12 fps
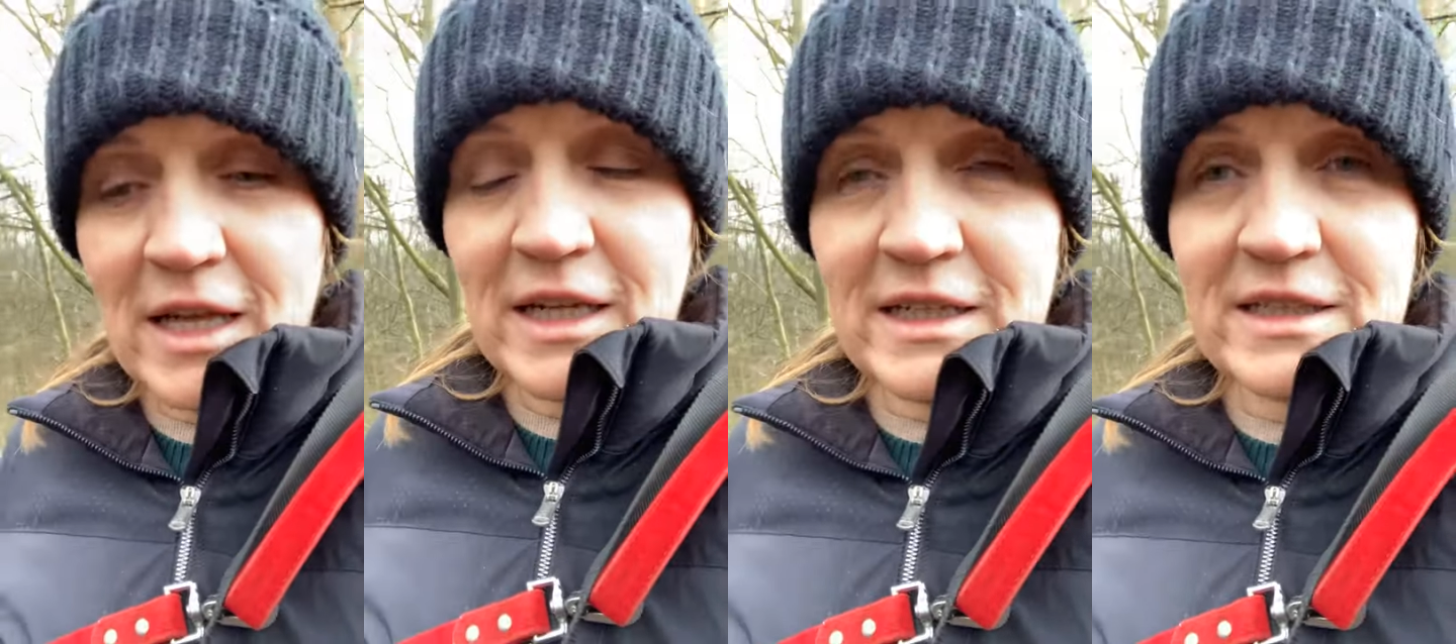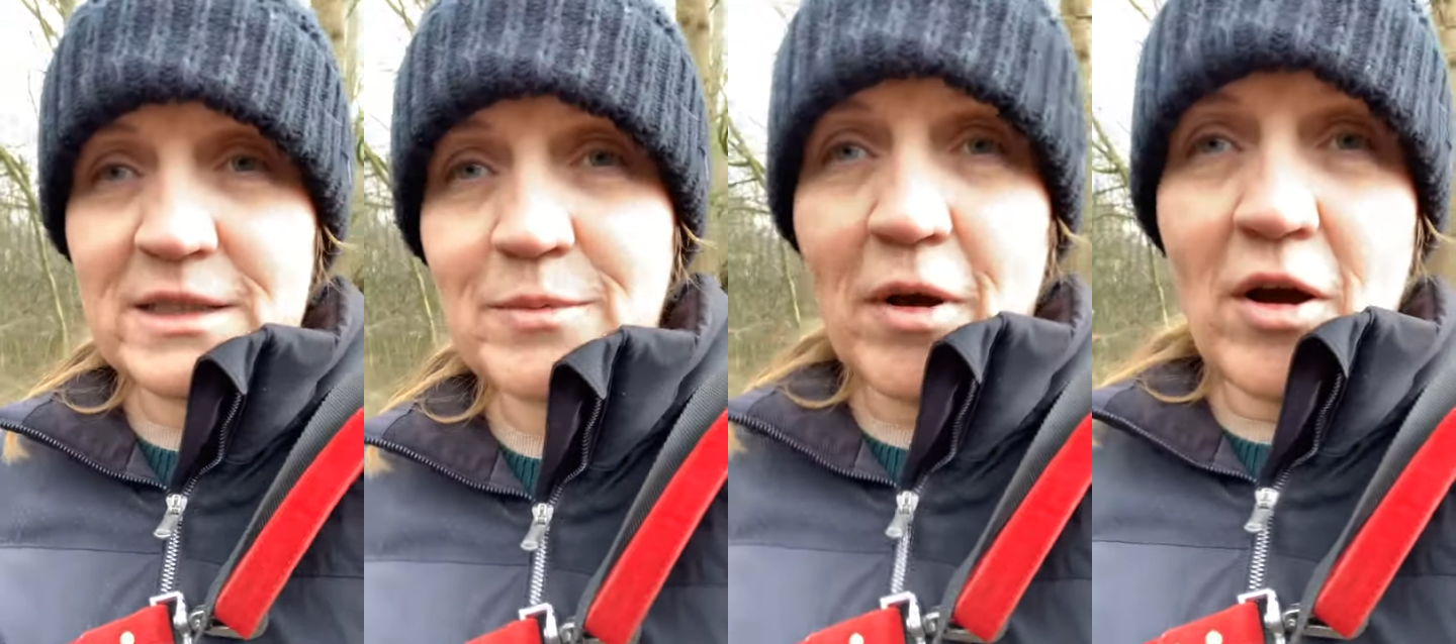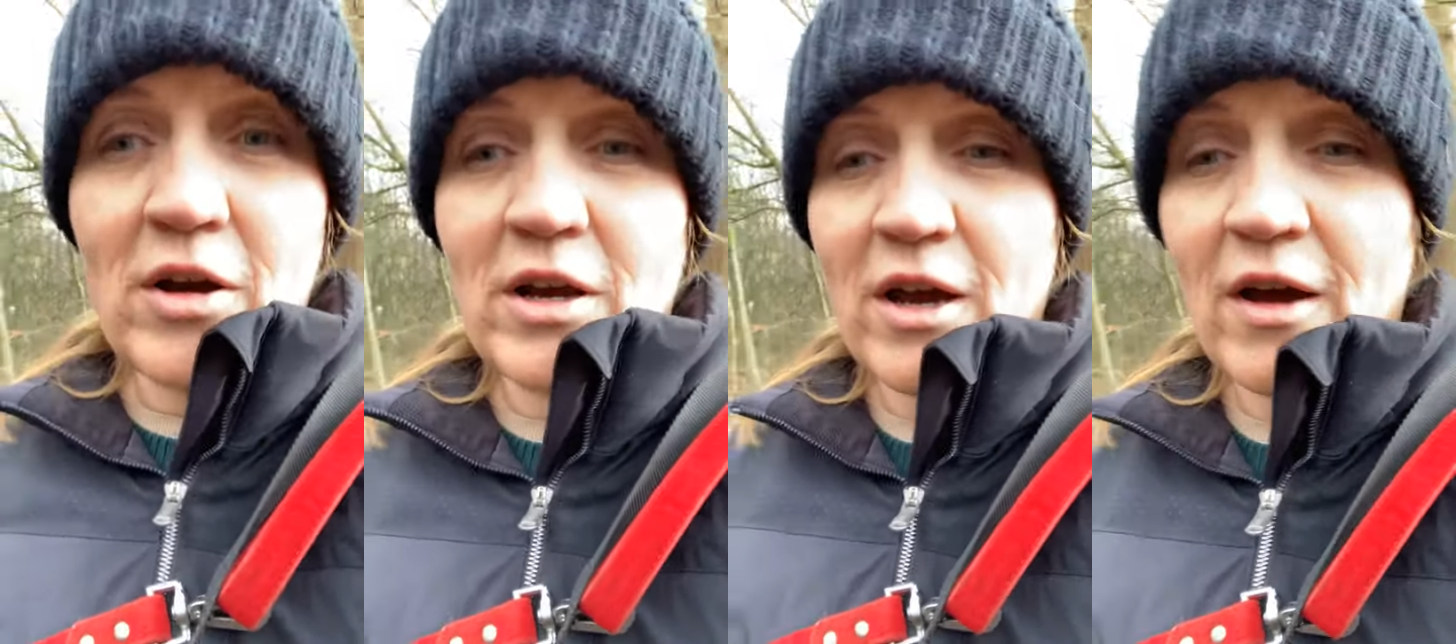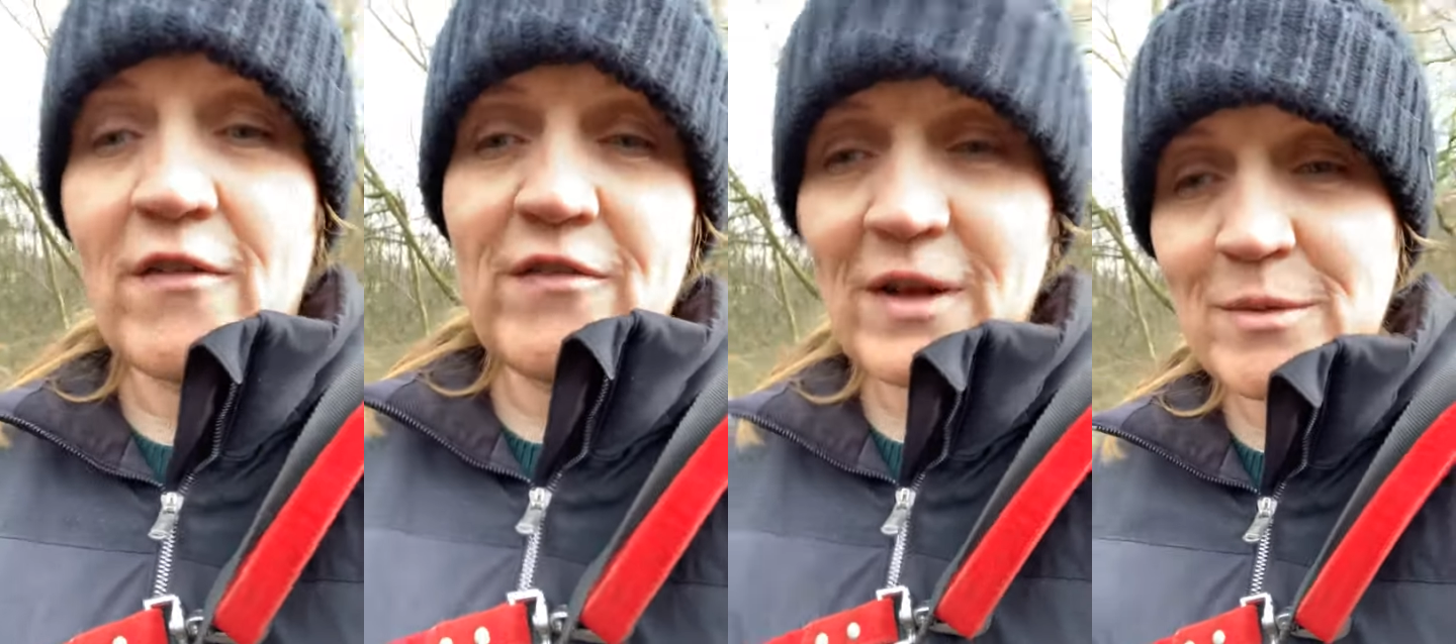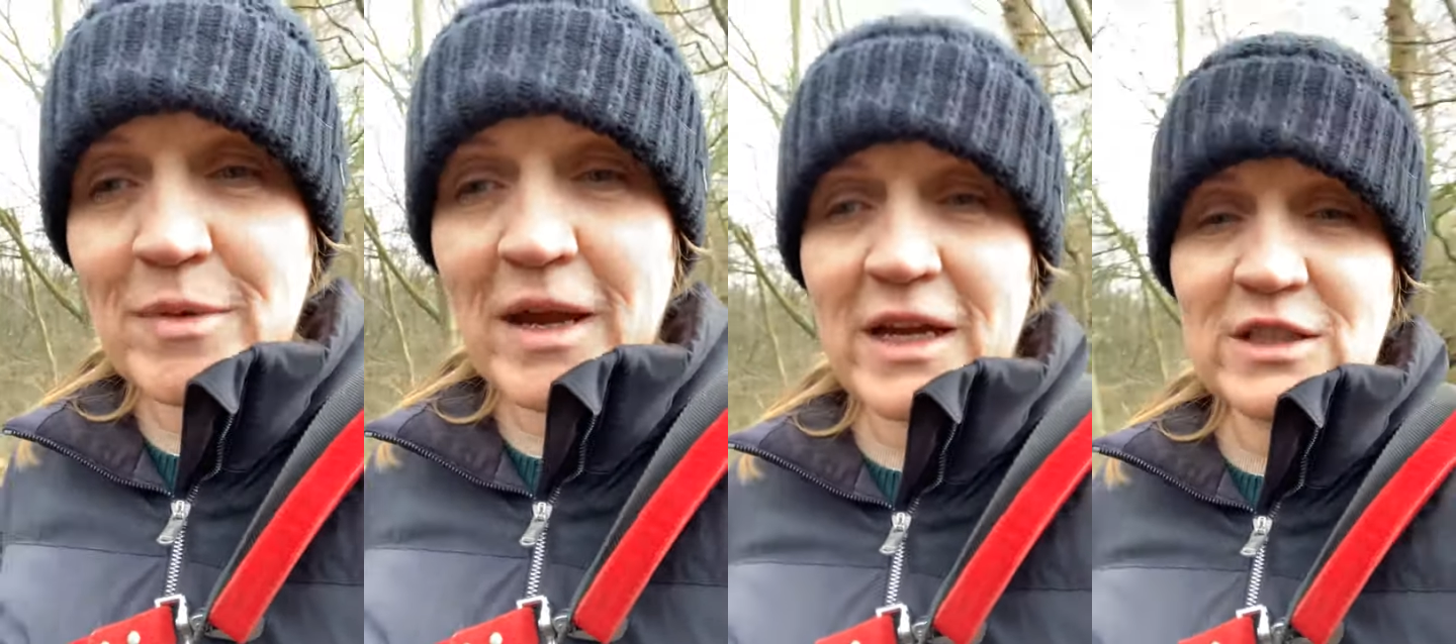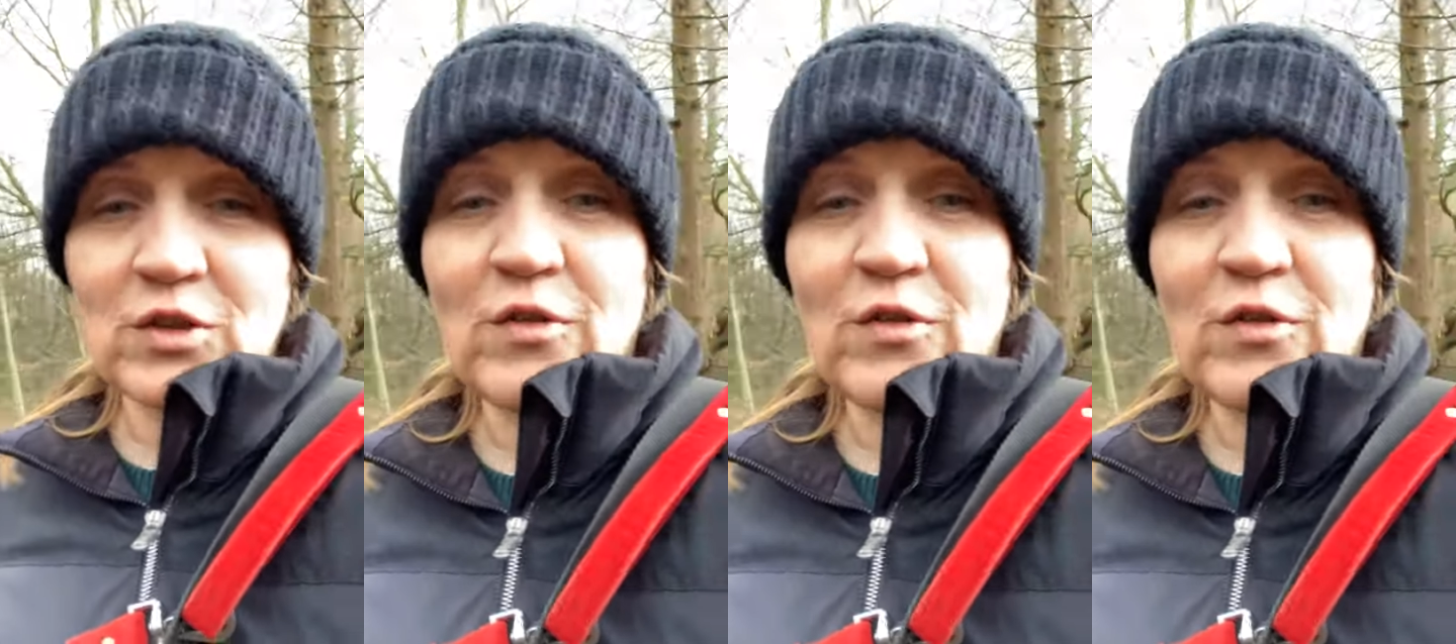Lisa Parker fan page